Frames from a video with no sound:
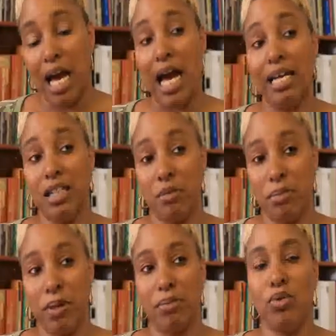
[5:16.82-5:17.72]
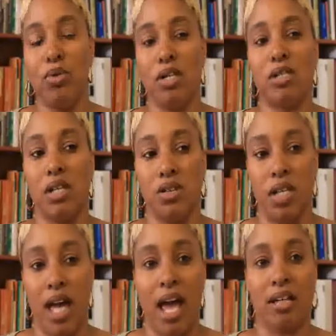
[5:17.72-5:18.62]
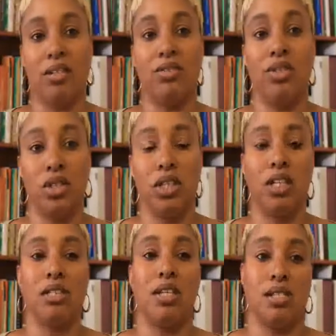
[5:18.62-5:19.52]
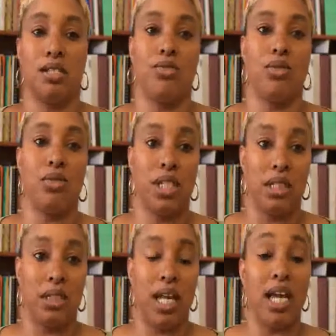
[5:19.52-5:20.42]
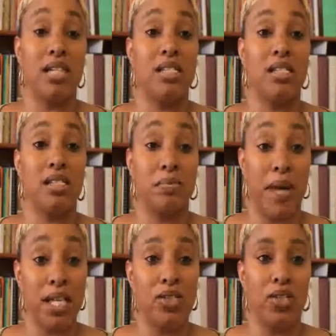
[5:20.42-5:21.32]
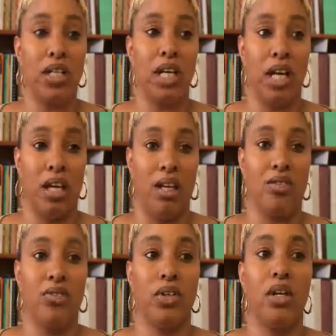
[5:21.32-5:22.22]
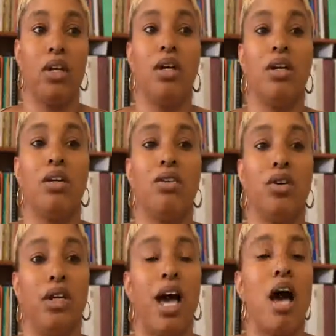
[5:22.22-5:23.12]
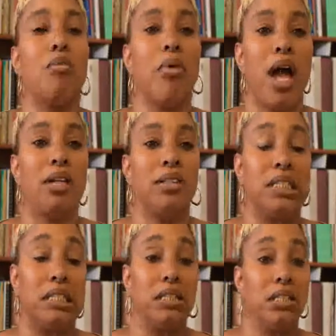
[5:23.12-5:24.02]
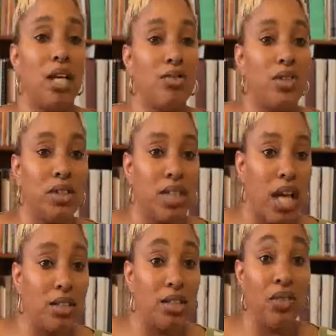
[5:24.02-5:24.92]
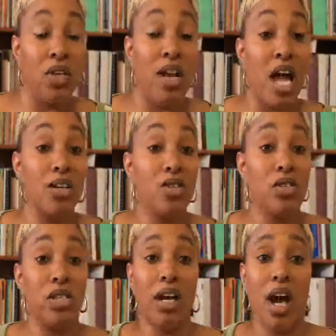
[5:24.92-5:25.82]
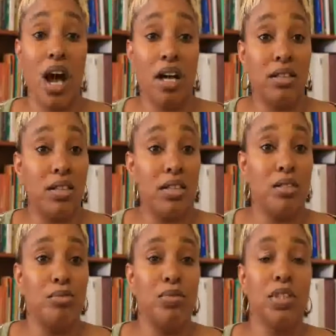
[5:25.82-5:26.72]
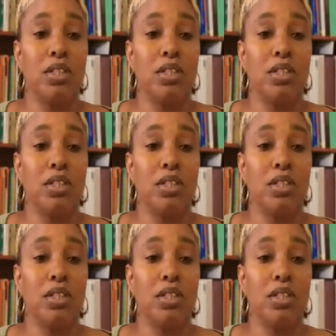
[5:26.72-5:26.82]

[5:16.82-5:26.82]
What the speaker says: I think people who are sexually active should get tested routinely, especially if you're not practicing safer sex. If you're not using condoms,